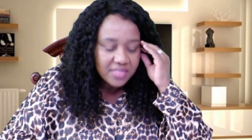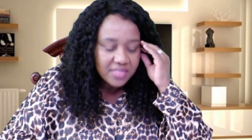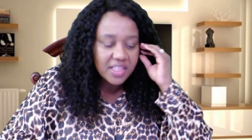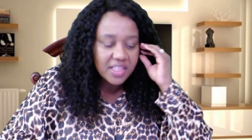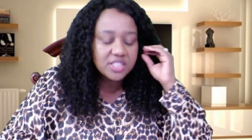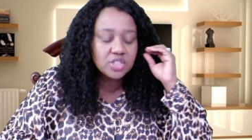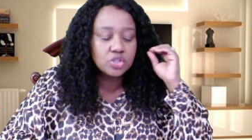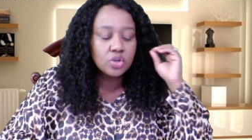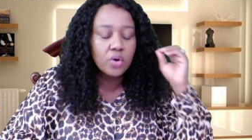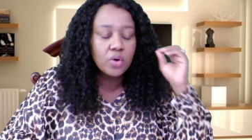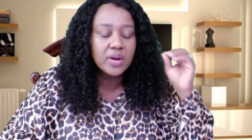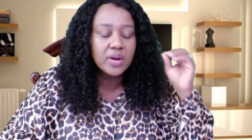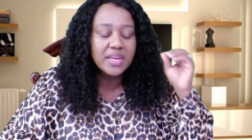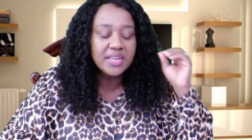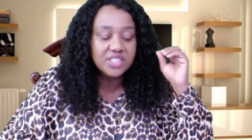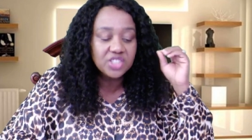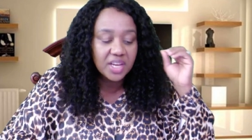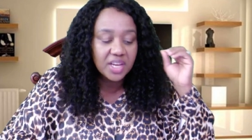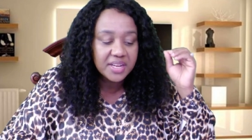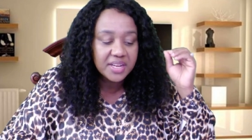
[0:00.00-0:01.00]
The story
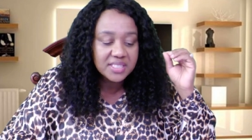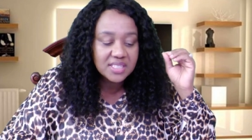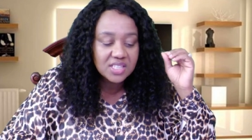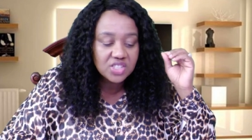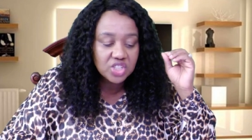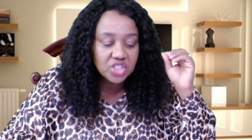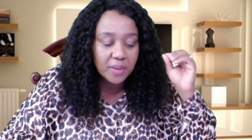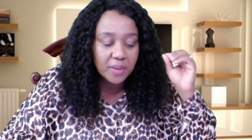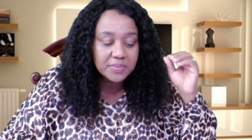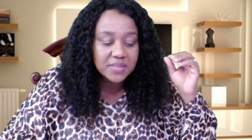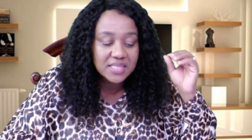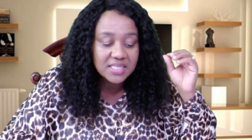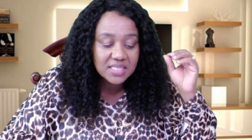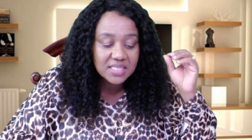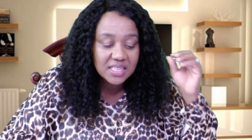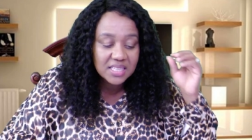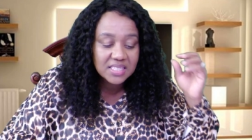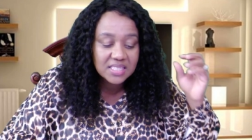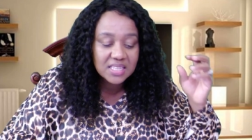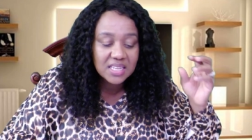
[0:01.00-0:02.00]
in Genesis chapter
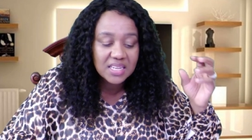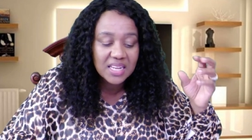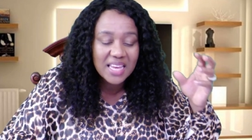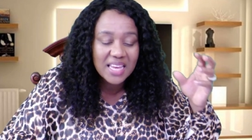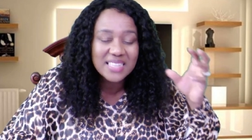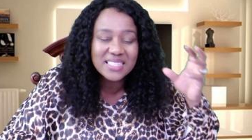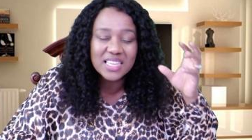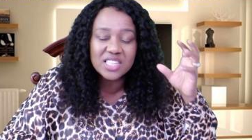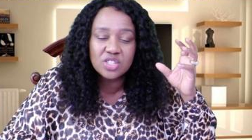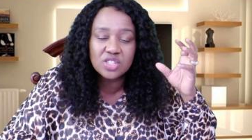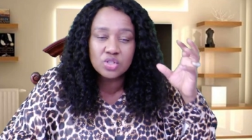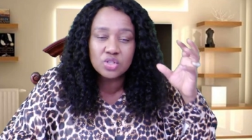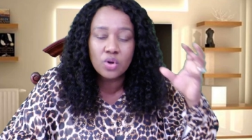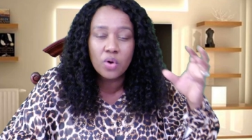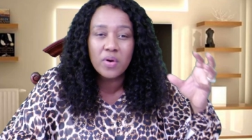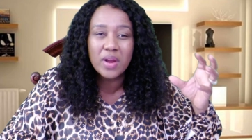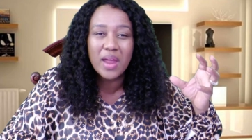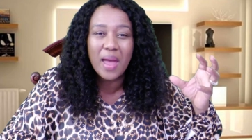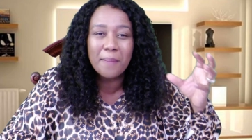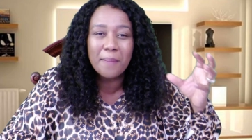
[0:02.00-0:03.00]
16 is a
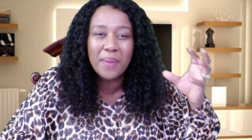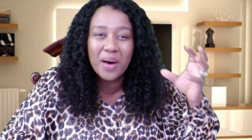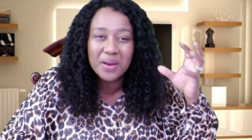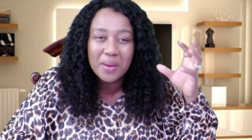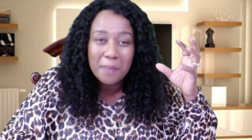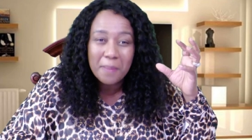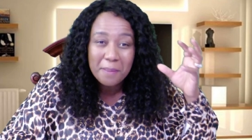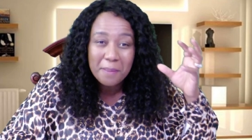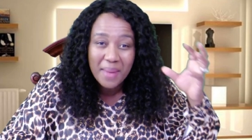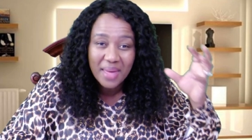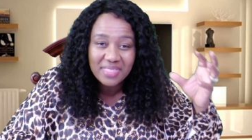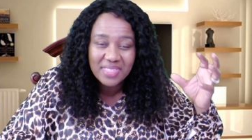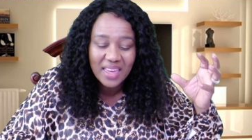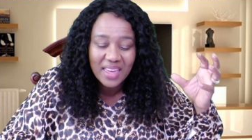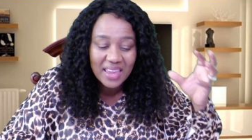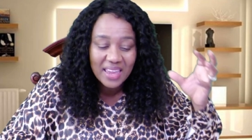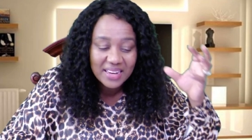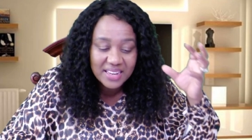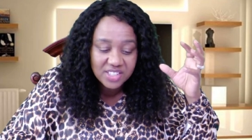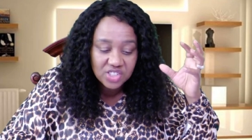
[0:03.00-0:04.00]
story about a
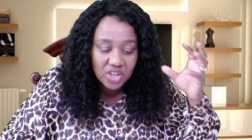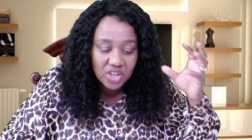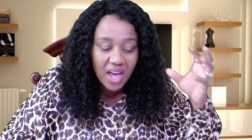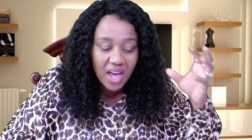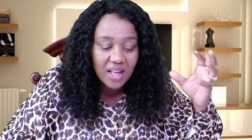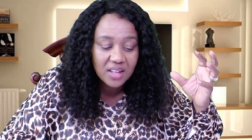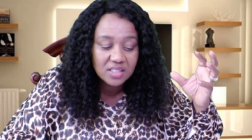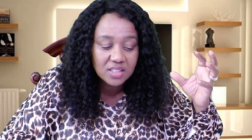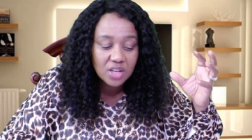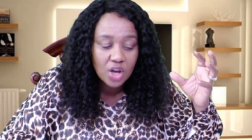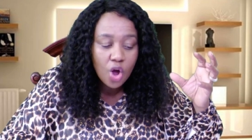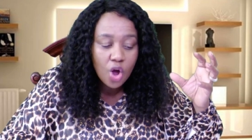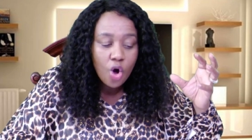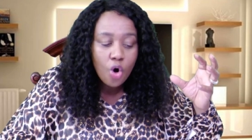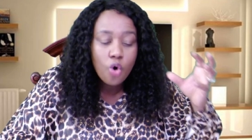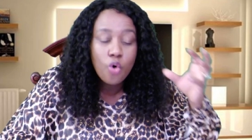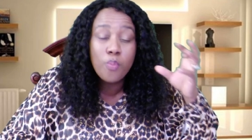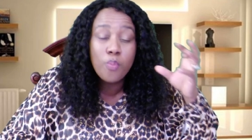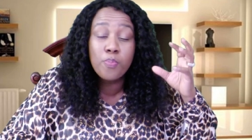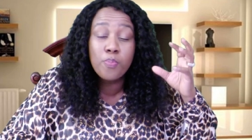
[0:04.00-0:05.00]
mother and a child
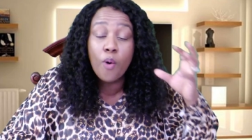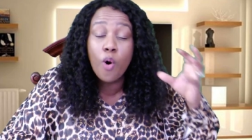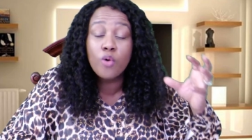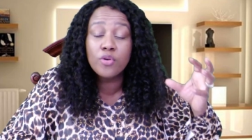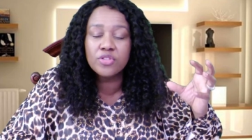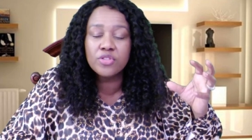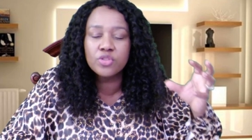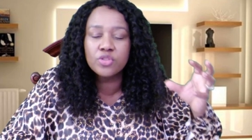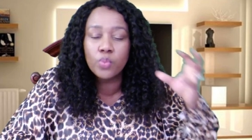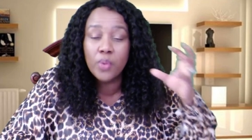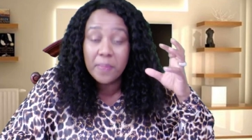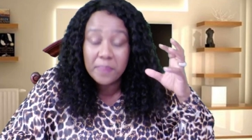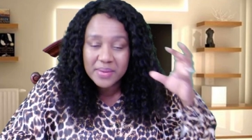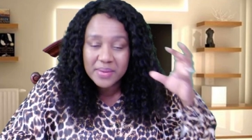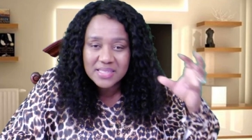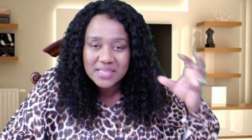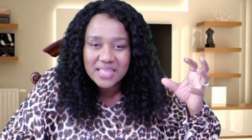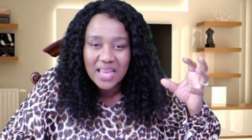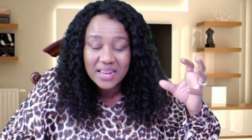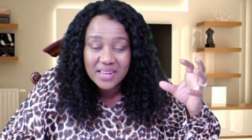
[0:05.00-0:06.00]
who both were
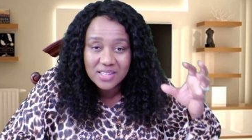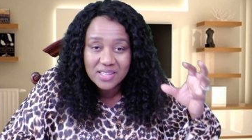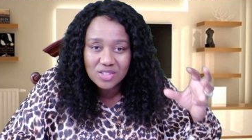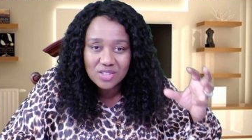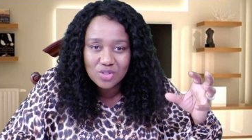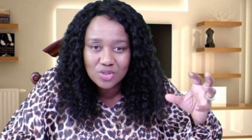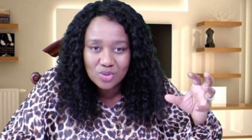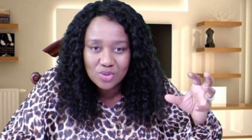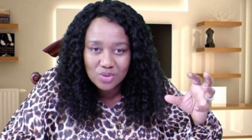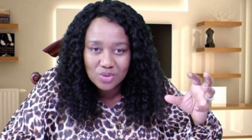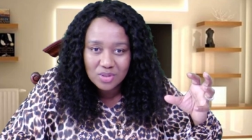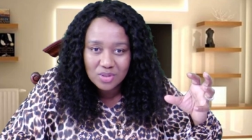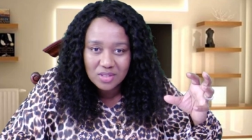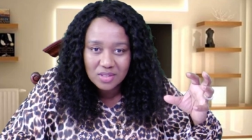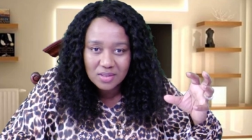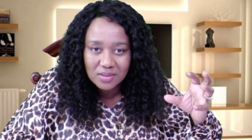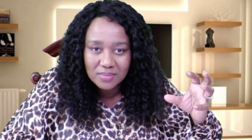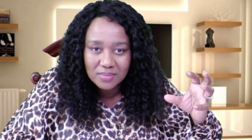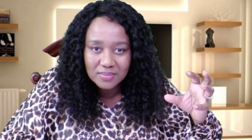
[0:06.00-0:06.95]
misunderstood.